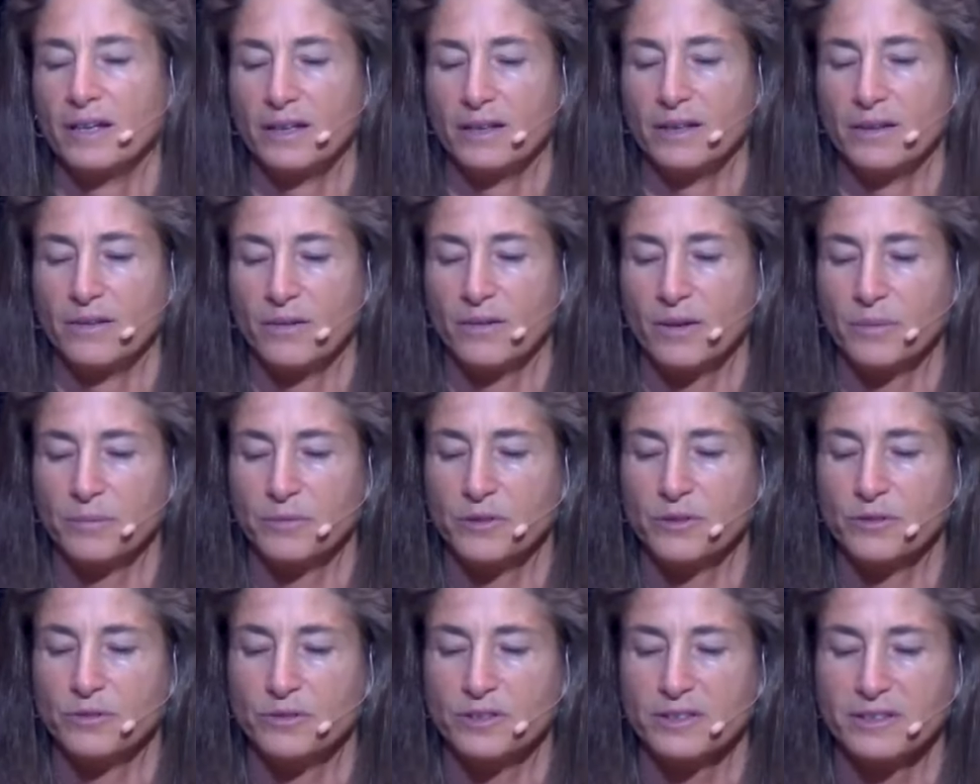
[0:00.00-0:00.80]
I'm
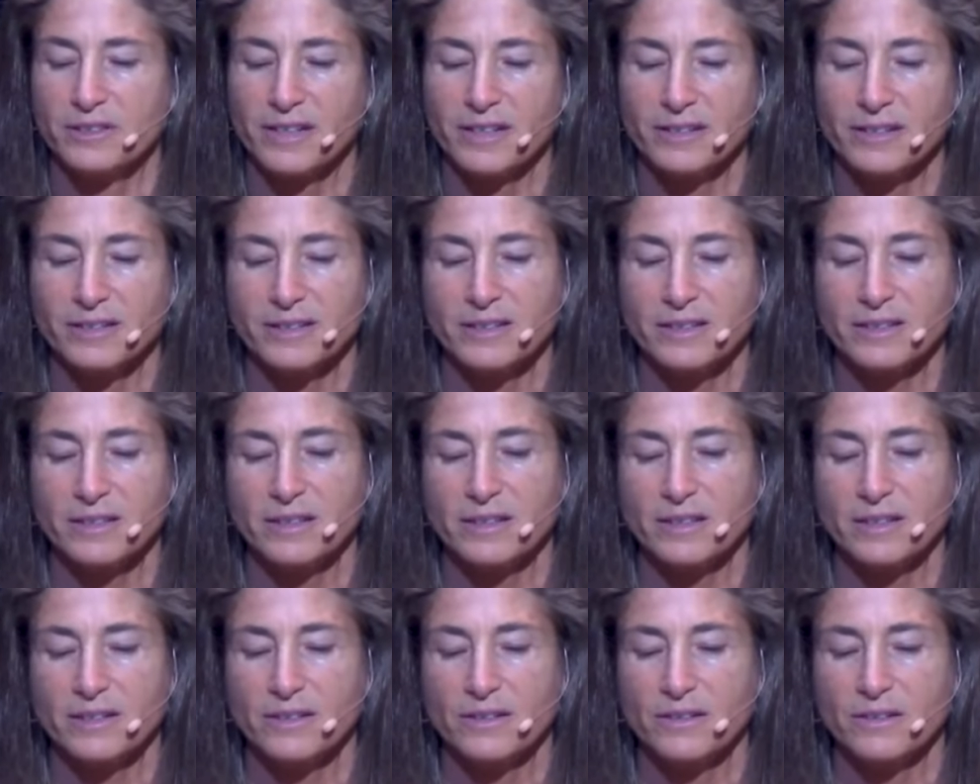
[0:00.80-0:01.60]
too
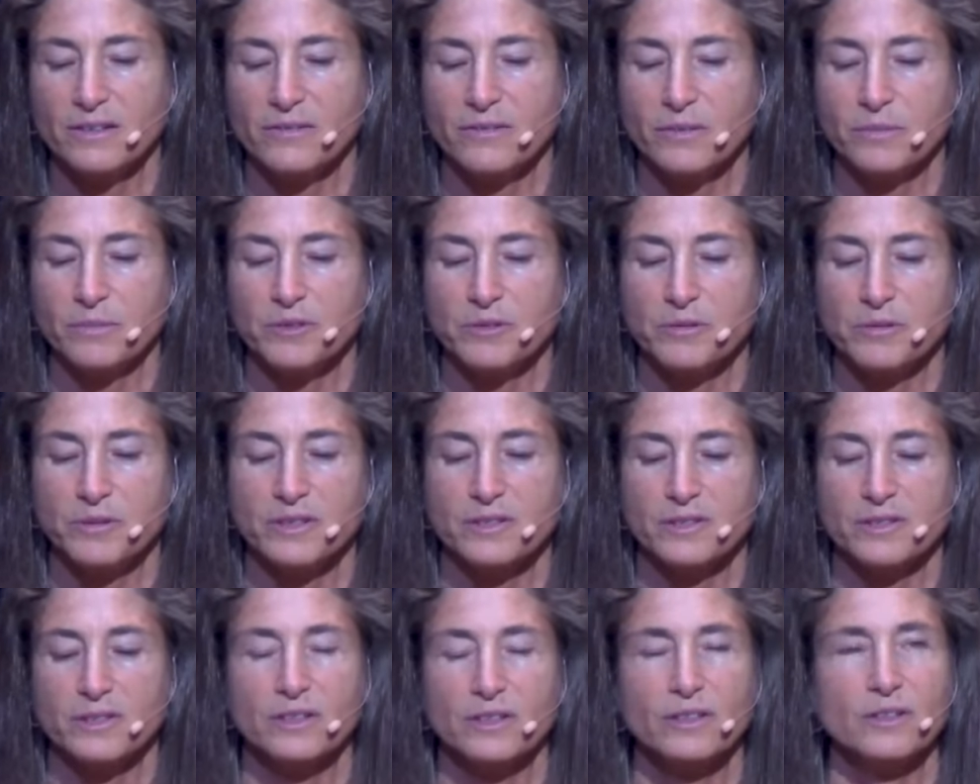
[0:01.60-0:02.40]
sensitive, I'm too
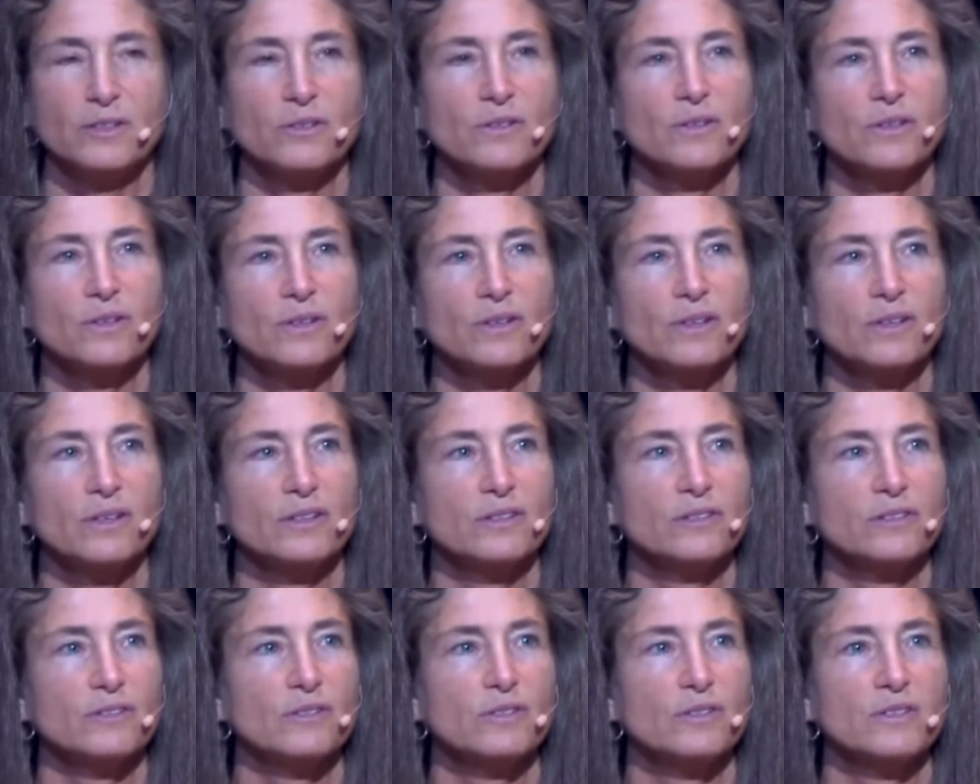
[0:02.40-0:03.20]
insecure.
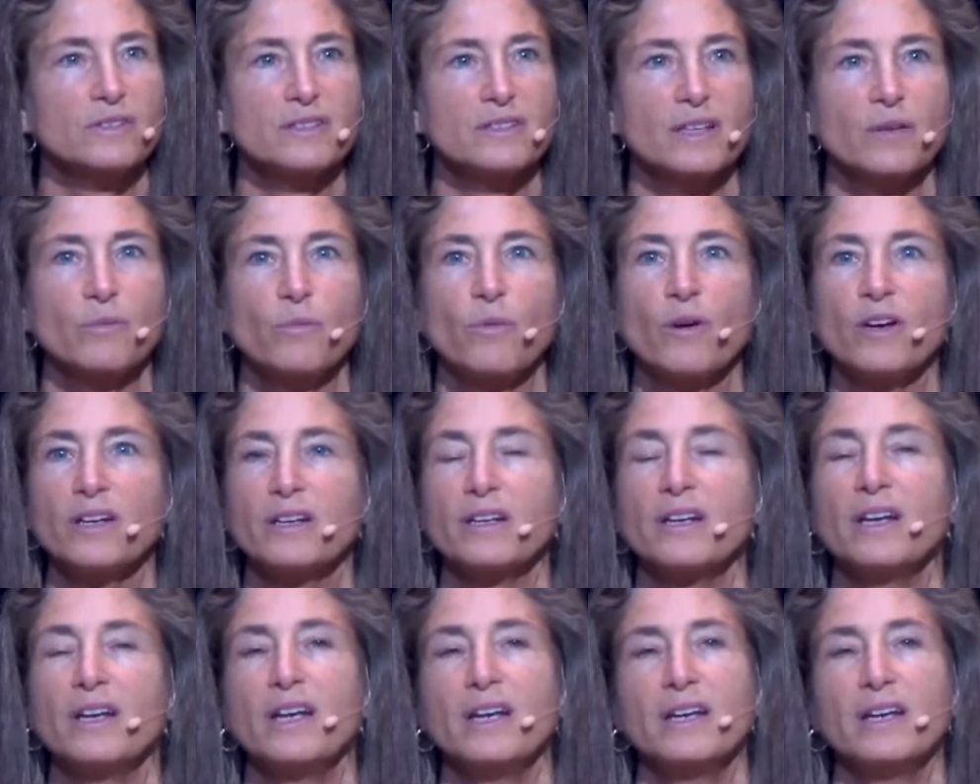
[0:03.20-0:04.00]
As soon as I
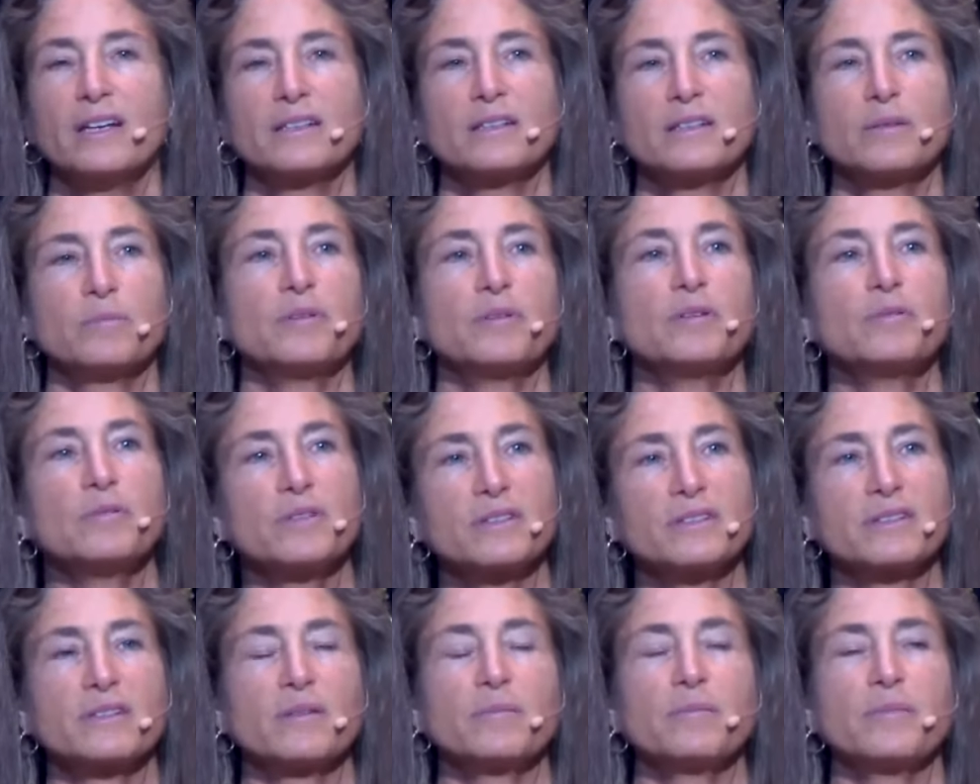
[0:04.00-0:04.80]
want to be
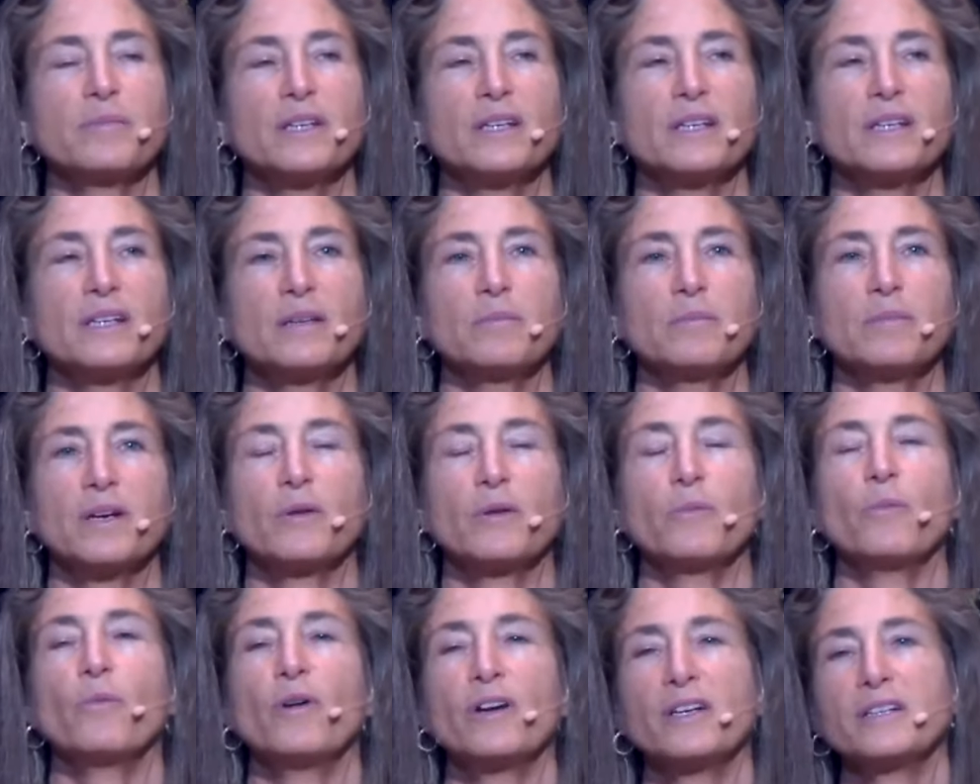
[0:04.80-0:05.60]
with somebody,
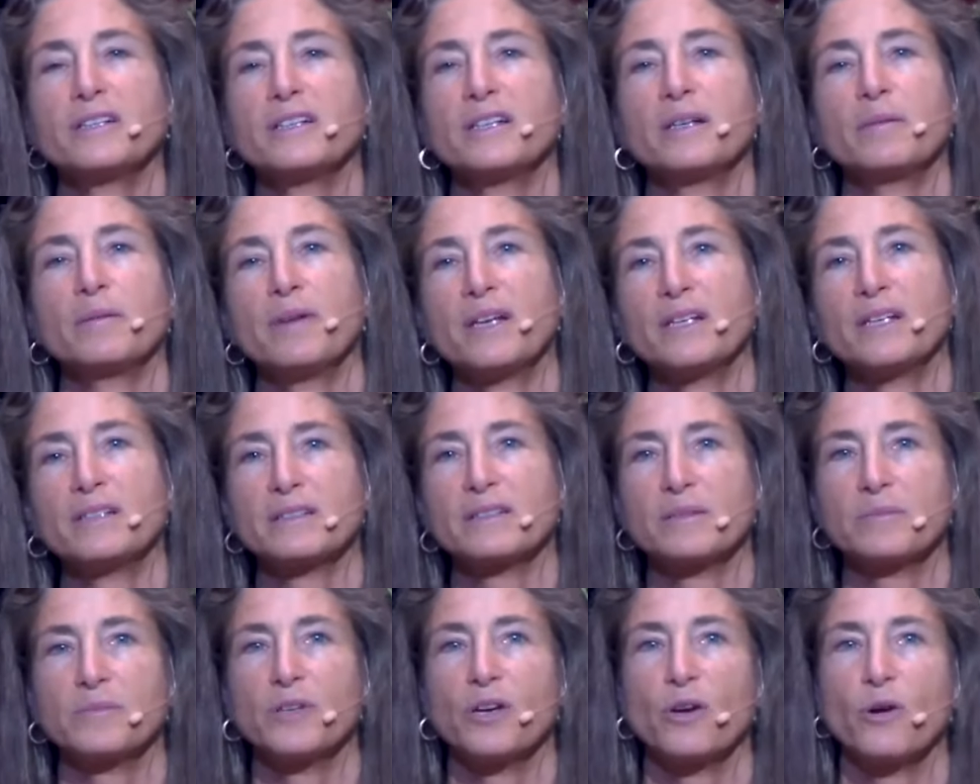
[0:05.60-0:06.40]
my wanting
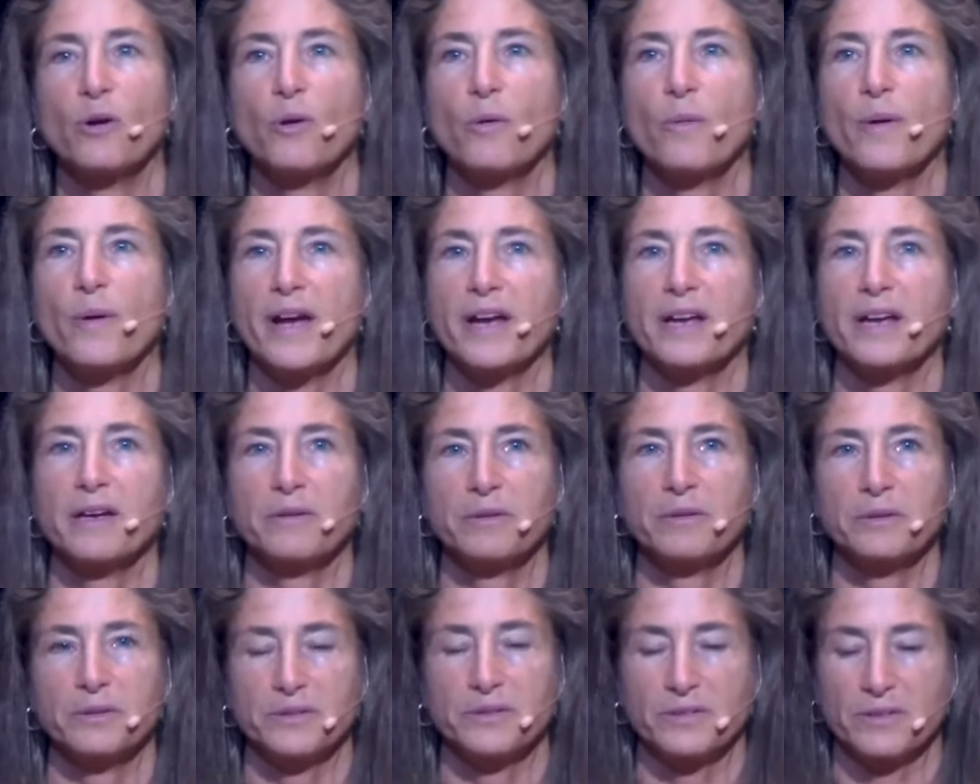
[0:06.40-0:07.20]
makes them go away.
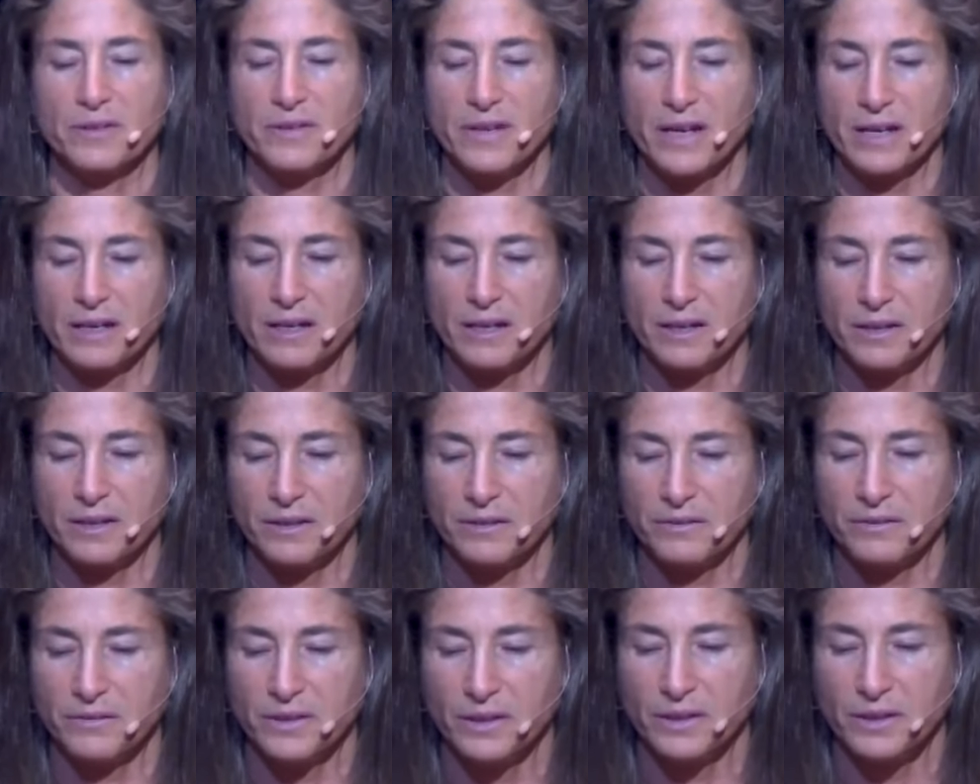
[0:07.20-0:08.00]
It was that
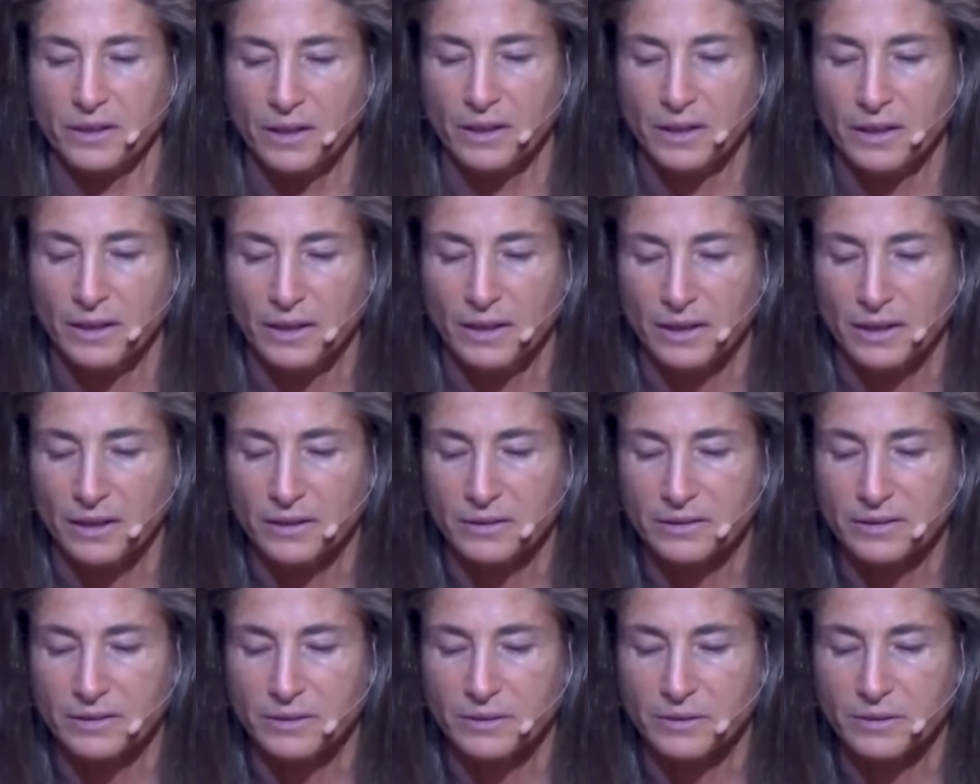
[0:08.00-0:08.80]
kind of a
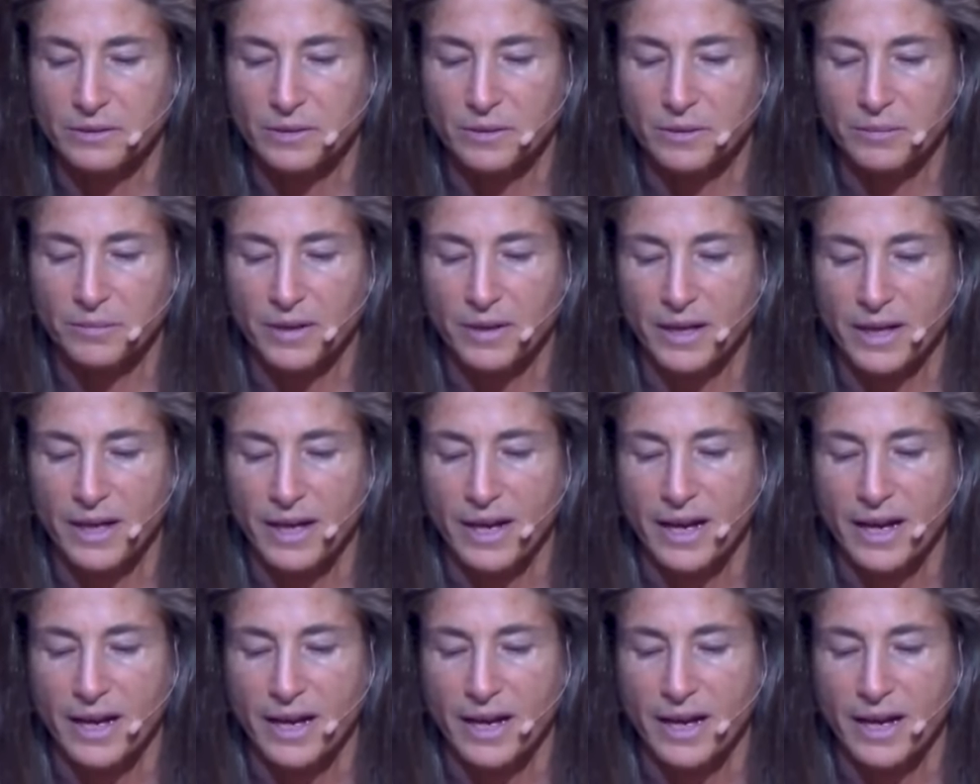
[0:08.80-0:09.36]
syndrome.